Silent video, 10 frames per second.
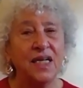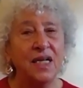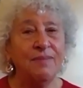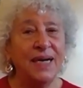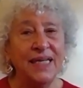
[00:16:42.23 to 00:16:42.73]

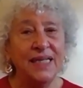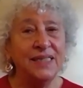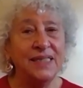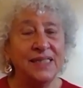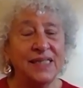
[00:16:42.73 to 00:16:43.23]
My
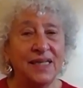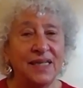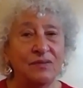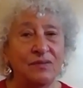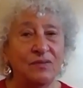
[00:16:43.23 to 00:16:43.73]
kids
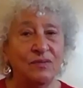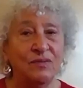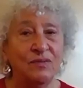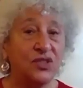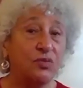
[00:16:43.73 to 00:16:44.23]

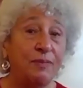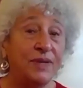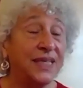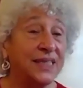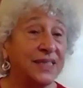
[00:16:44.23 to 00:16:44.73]
went to swimming
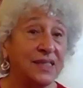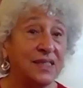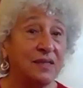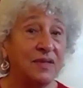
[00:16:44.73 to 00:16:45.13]
lessons